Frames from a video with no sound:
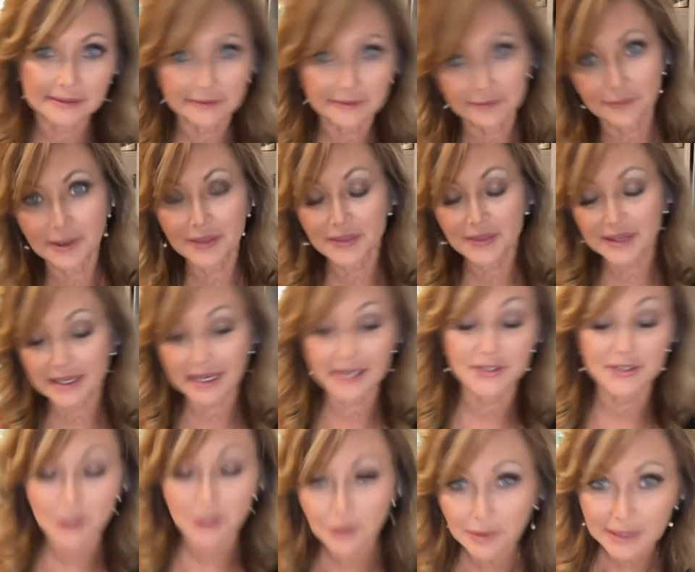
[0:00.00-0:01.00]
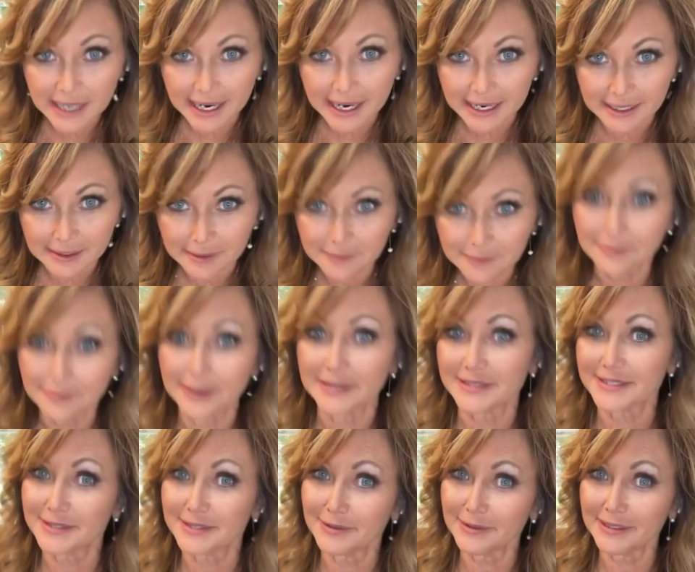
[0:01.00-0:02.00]
one thing I don't like, but
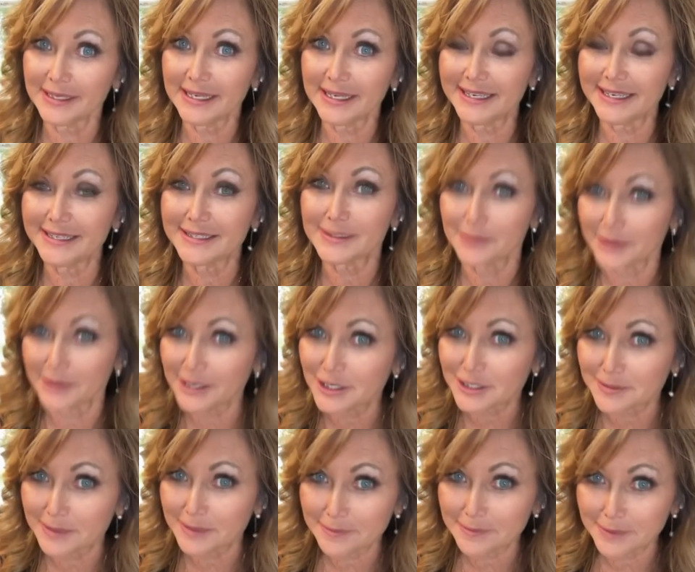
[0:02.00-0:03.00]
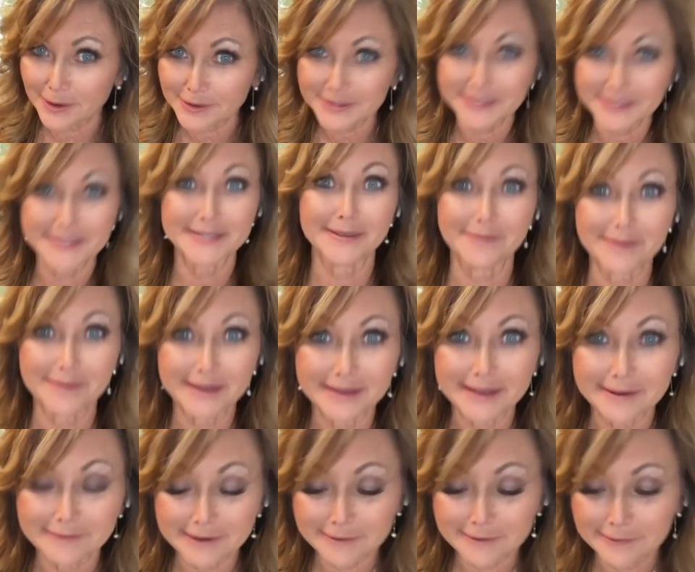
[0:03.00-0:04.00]
certainly Swedish meatballs is something
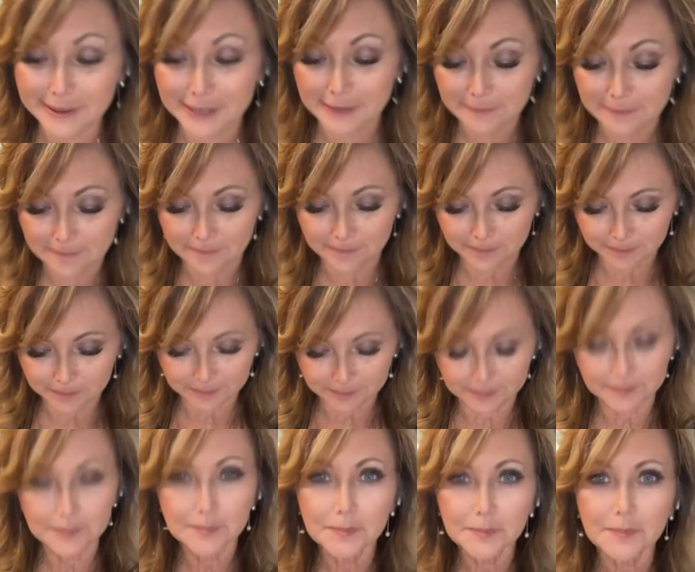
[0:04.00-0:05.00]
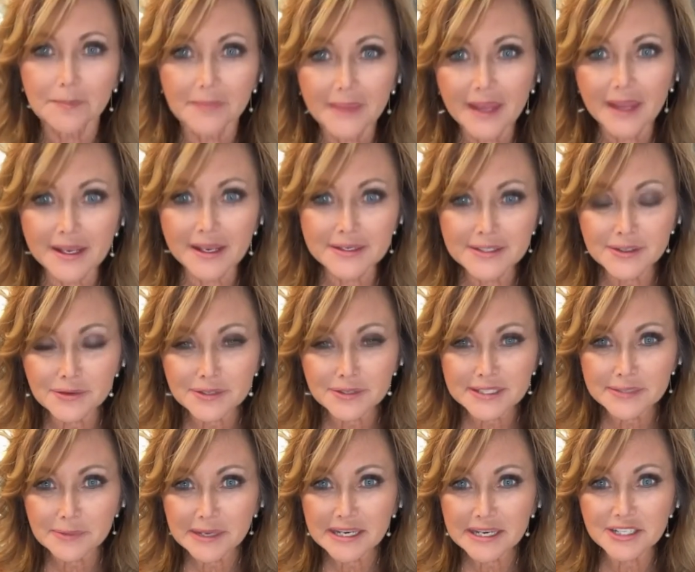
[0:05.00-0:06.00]
that we will. So
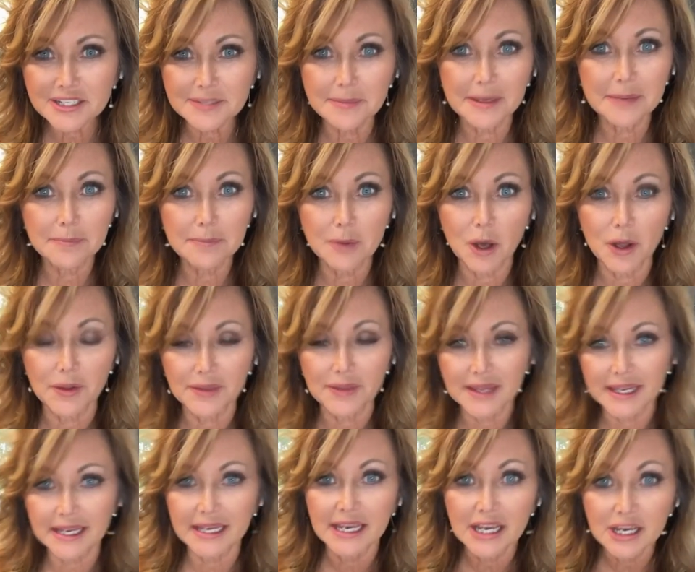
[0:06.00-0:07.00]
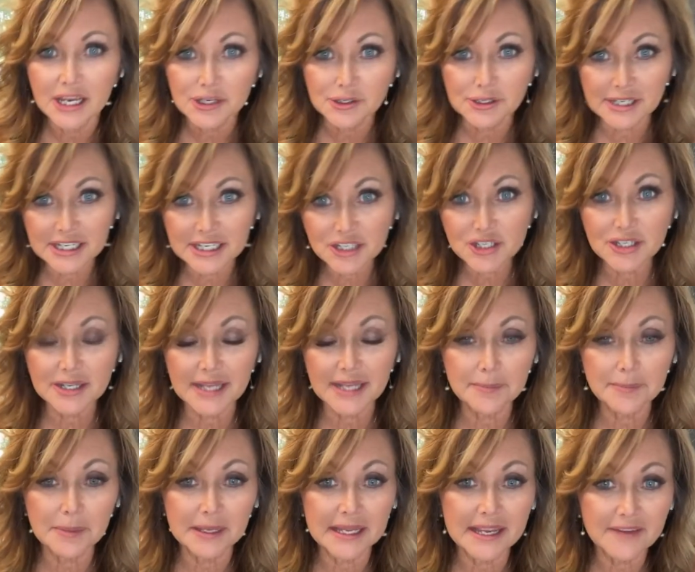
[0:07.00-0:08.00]
Swedish meatball, the tradition they
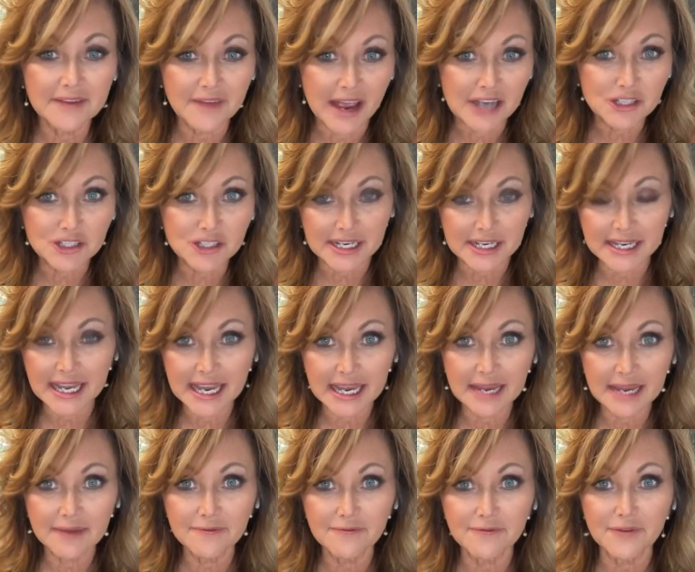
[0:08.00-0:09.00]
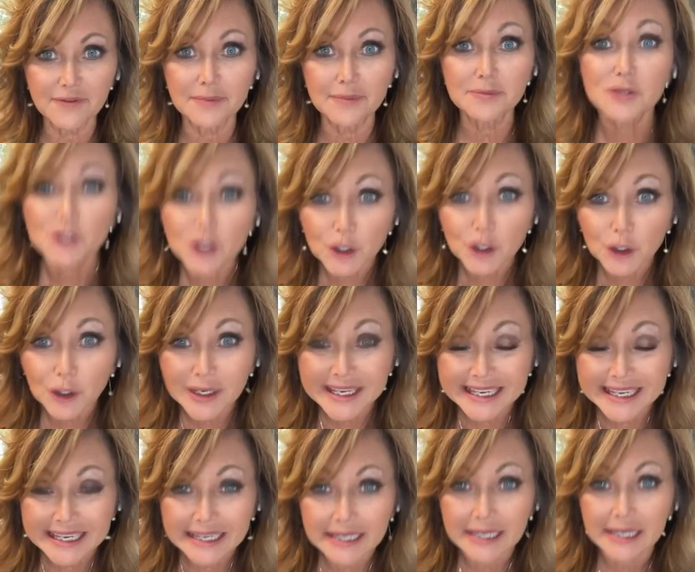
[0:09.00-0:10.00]
believe actually came from
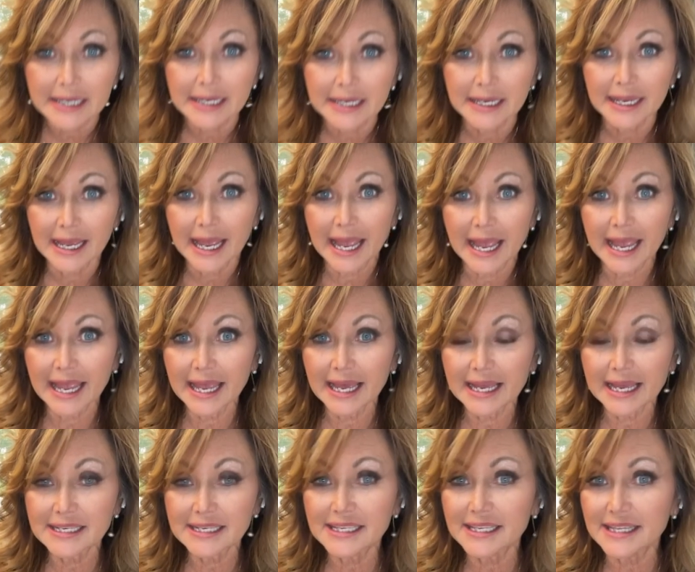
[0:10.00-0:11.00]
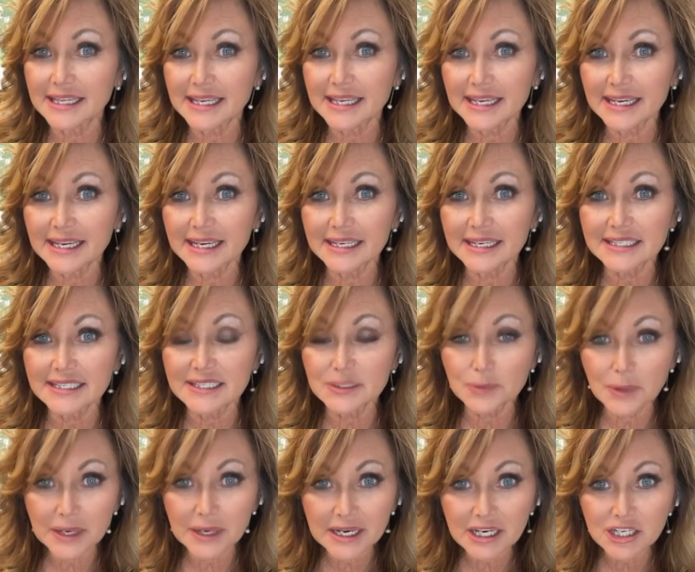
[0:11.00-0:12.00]
Turkey. And the
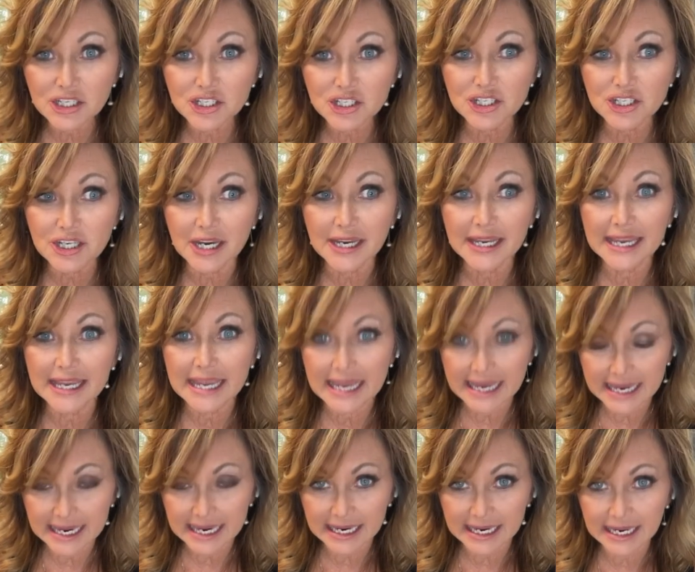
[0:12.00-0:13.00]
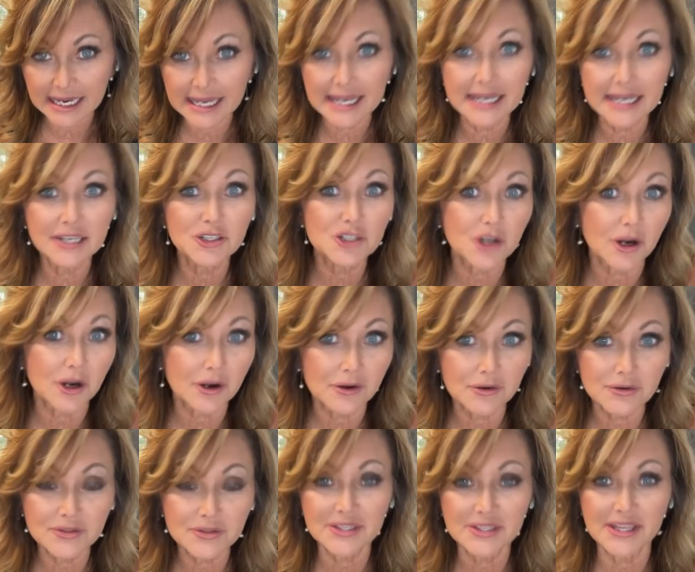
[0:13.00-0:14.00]
Swedish King
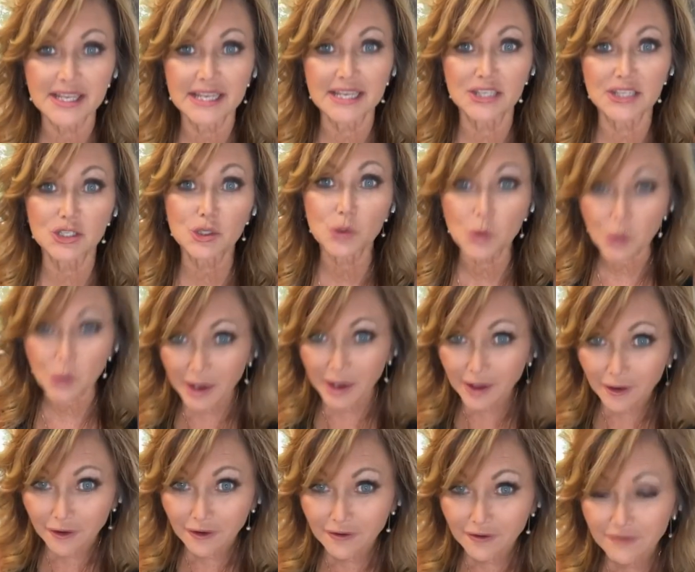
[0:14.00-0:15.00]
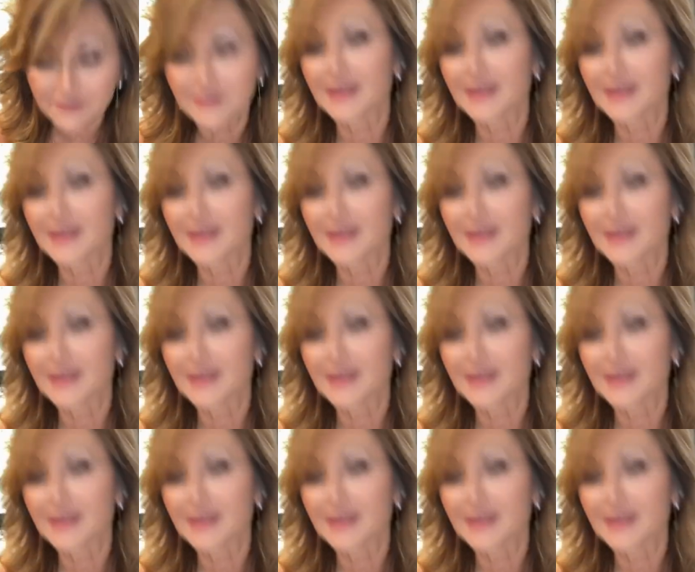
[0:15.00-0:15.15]
Charles the 12th,